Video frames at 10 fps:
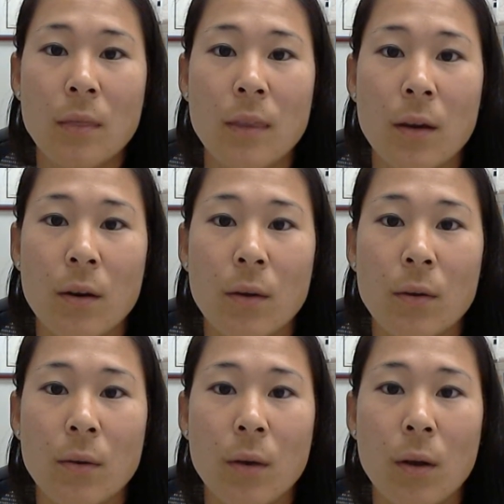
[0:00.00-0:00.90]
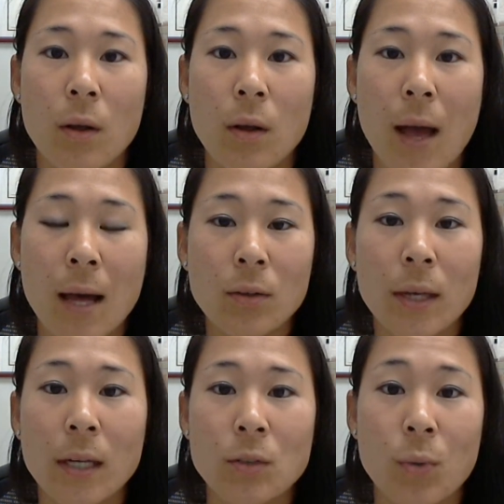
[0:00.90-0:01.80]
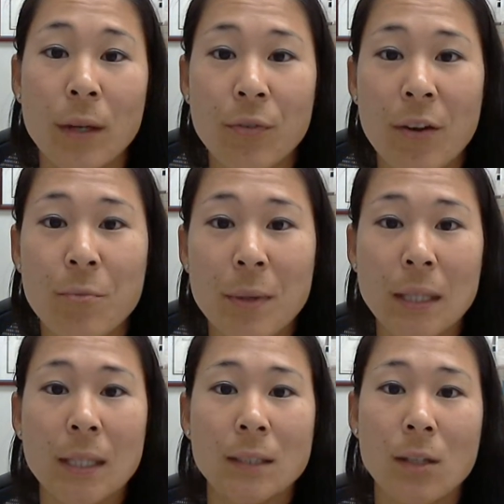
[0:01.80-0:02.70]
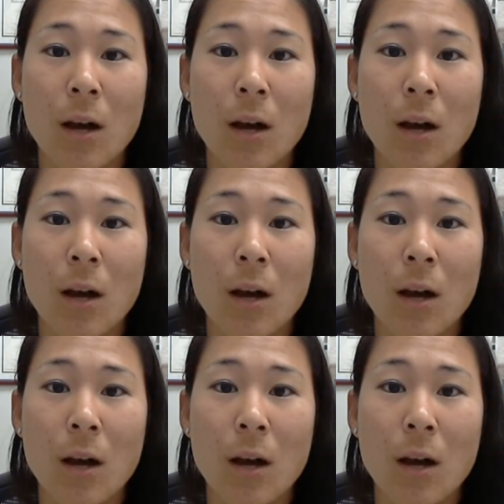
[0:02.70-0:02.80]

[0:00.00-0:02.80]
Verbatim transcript: they're allocating $25 billion